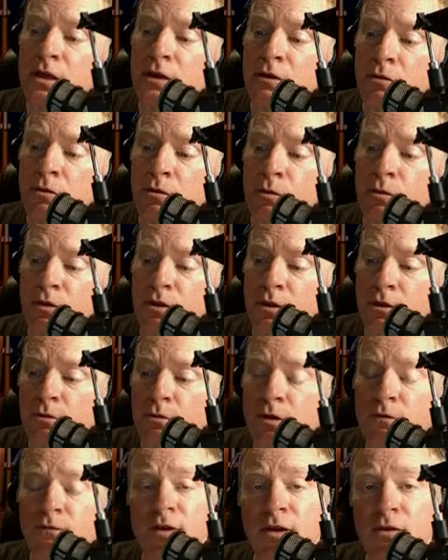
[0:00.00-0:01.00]
with a
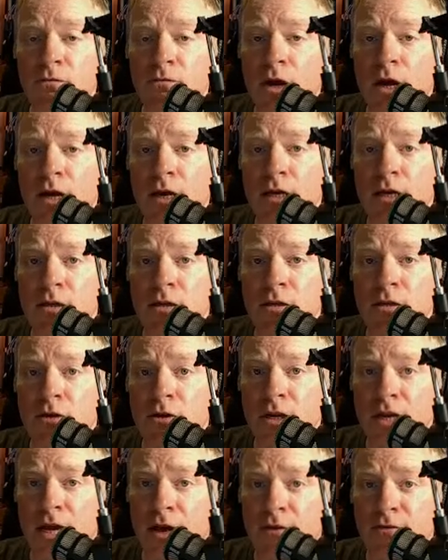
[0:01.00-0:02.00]
3-fin rocket, you're going
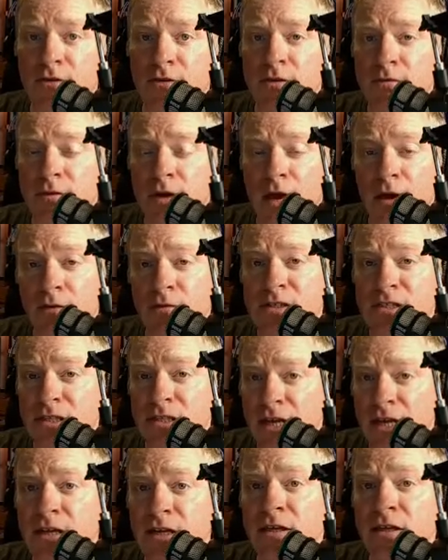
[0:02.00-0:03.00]
to have
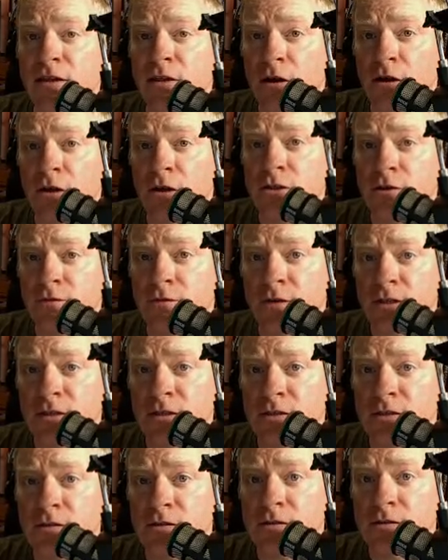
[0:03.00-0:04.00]
slightly larger fins